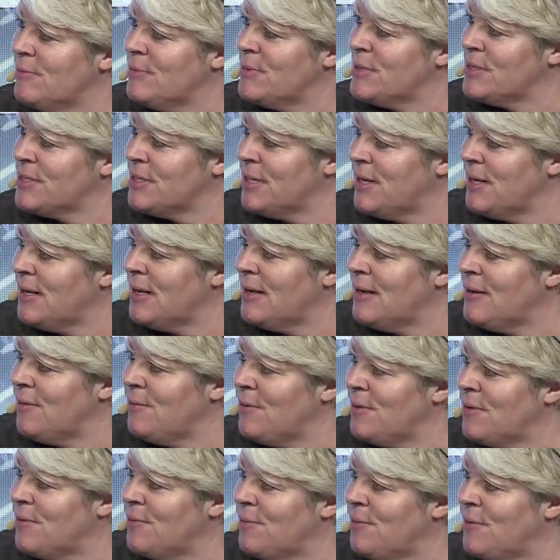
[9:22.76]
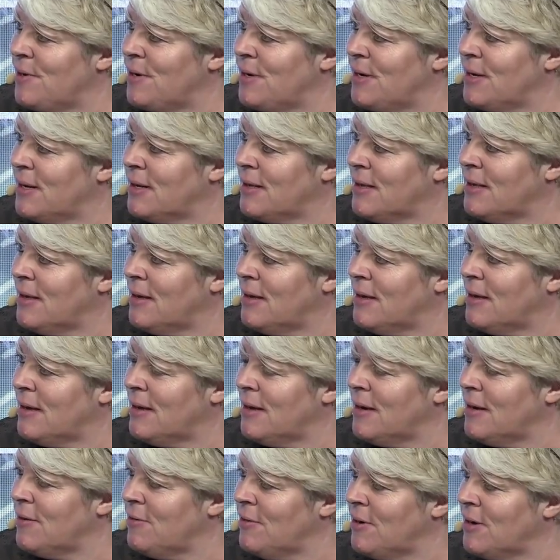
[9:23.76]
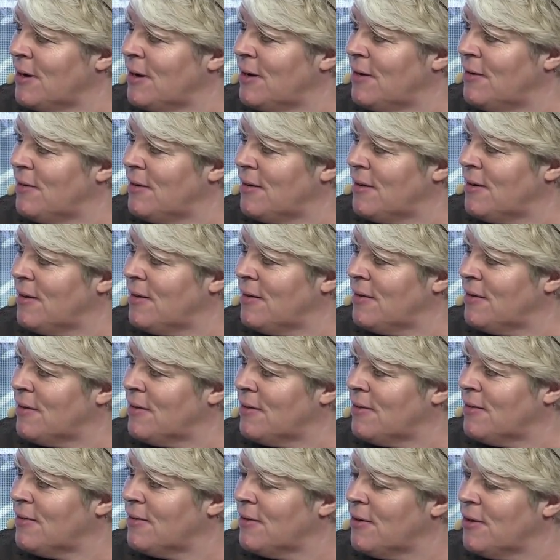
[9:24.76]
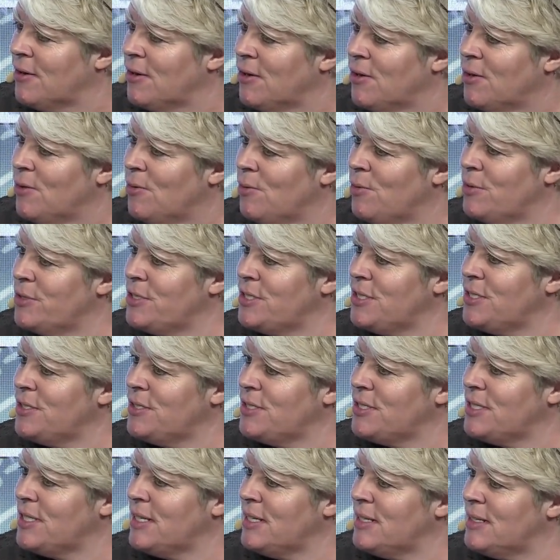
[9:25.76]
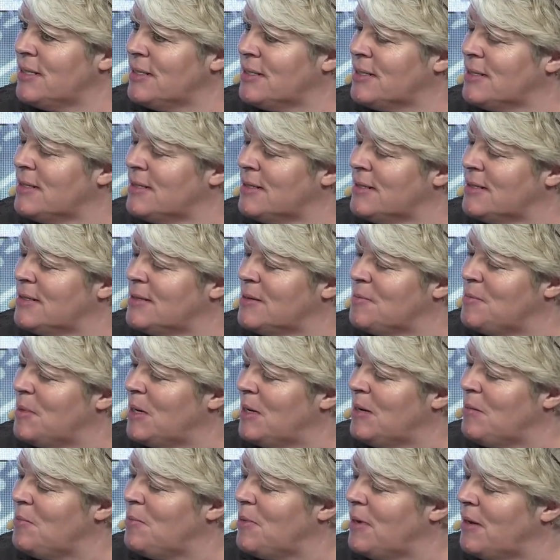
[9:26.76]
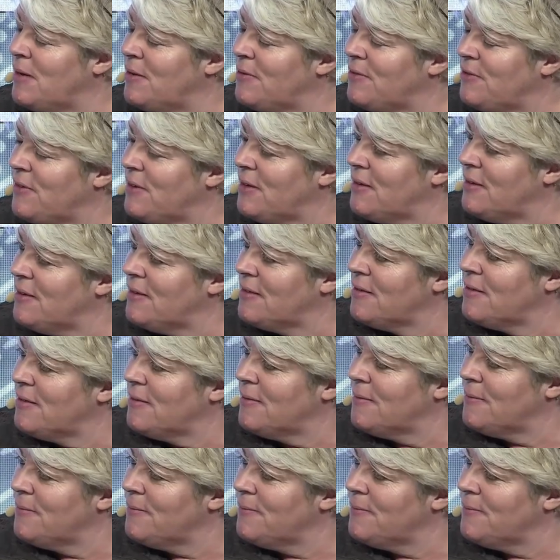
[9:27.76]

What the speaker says: certainly with the work that Arago does, what do you see as the main benefits?